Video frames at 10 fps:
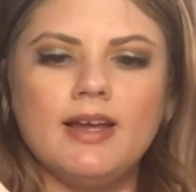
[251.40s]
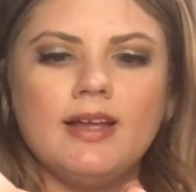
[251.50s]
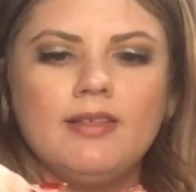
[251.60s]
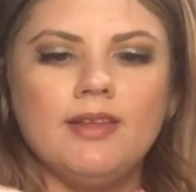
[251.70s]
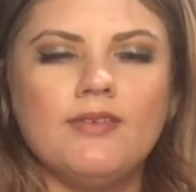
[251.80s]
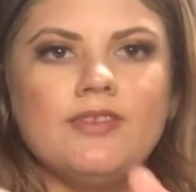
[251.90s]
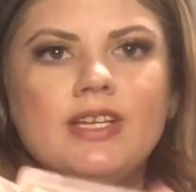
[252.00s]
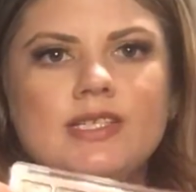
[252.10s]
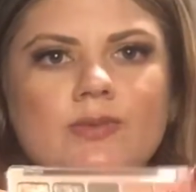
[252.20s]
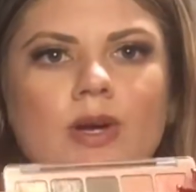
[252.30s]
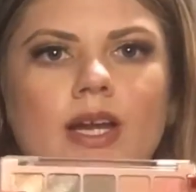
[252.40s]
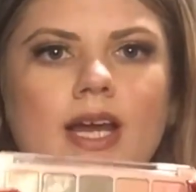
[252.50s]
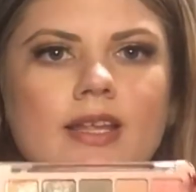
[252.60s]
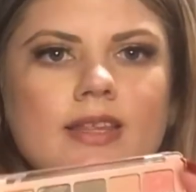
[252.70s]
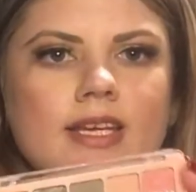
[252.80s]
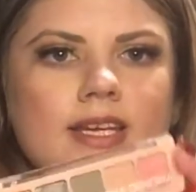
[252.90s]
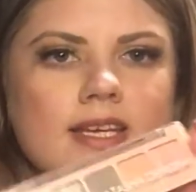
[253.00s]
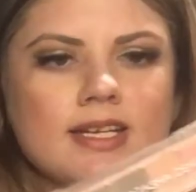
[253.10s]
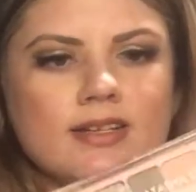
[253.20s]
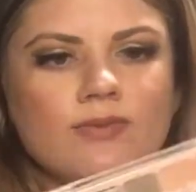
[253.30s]
love this one. I think
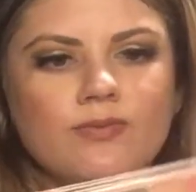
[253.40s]
it